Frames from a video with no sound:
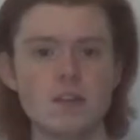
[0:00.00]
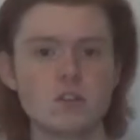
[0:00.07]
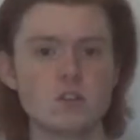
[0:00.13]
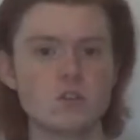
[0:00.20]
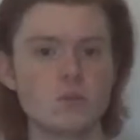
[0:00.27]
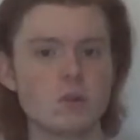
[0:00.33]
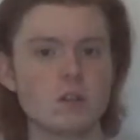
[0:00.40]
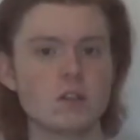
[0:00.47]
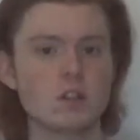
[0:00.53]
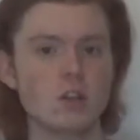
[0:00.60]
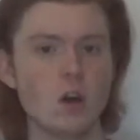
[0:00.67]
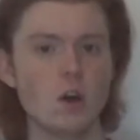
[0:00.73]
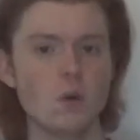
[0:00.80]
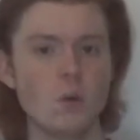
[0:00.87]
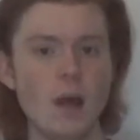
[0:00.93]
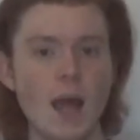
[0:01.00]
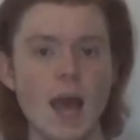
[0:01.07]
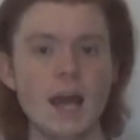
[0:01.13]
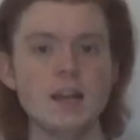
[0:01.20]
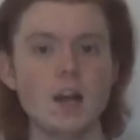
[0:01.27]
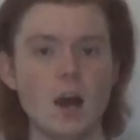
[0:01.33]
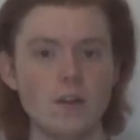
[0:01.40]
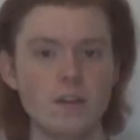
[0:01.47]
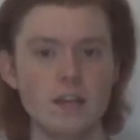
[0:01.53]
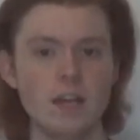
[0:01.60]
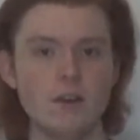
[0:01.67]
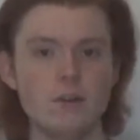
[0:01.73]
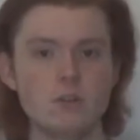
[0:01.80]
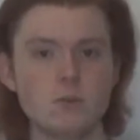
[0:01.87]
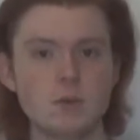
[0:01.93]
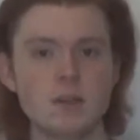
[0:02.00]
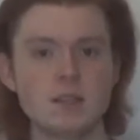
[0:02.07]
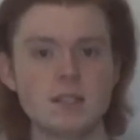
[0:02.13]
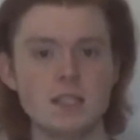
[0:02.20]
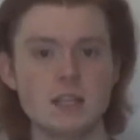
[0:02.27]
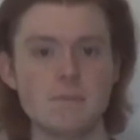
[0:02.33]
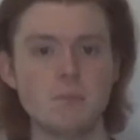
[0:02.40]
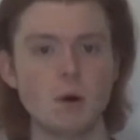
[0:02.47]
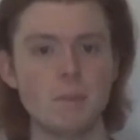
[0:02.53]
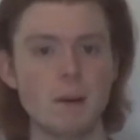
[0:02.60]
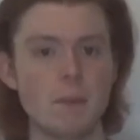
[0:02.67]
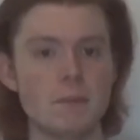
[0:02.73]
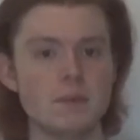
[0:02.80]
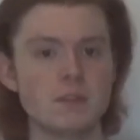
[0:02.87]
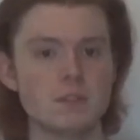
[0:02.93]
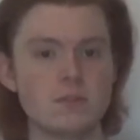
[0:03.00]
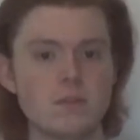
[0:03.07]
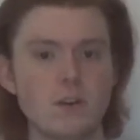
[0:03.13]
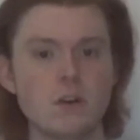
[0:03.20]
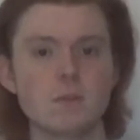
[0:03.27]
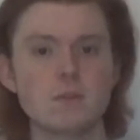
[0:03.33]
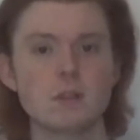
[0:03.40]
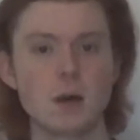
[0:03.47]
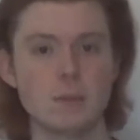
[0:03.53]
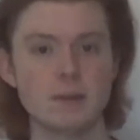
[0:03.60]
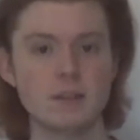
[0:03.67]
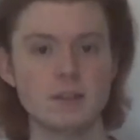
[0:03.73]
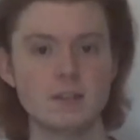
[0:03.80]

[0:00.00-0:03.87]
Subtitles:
the story could go, and other heroes we could see pop up in this film coming to